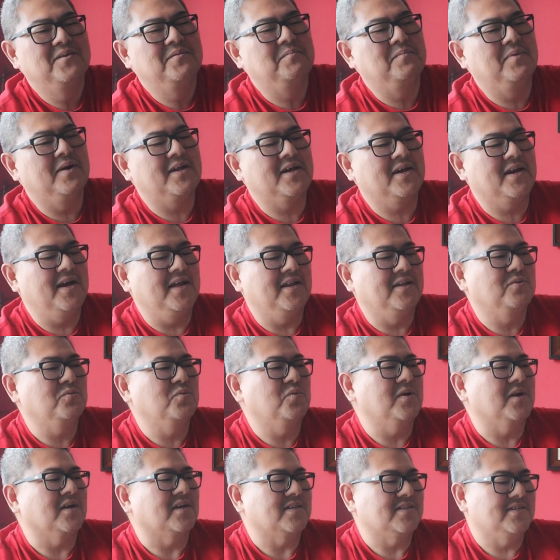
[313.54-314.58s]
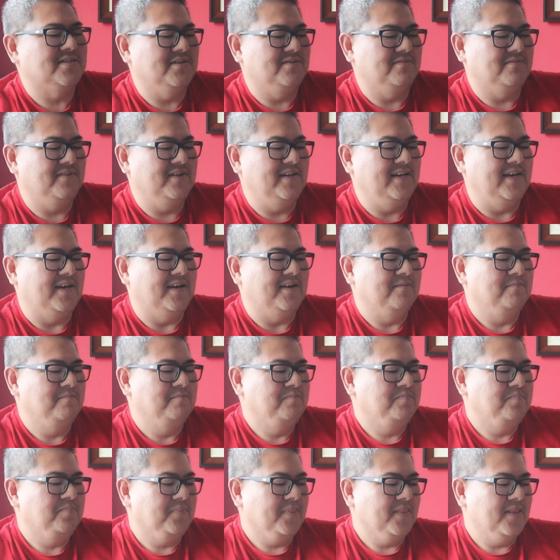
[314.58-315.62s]
But again, it works really.
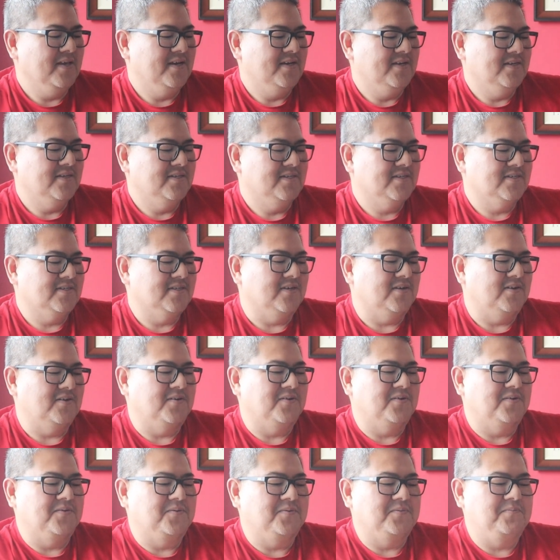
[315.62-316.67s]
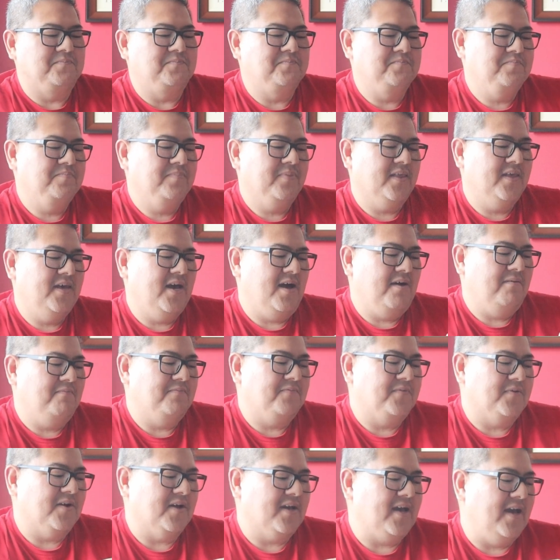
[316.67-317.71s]
So yeah,
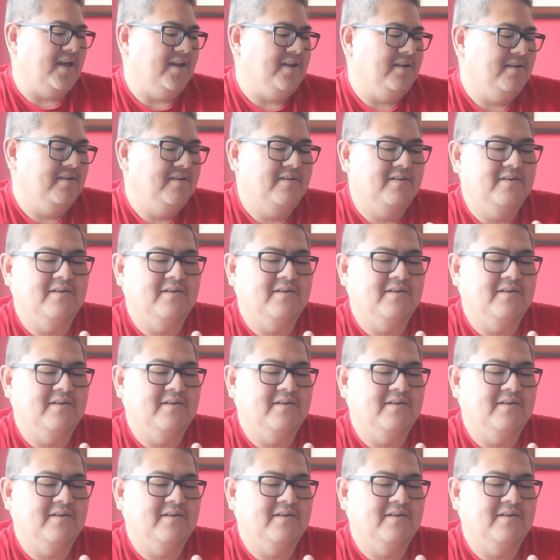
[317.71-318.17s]
for again,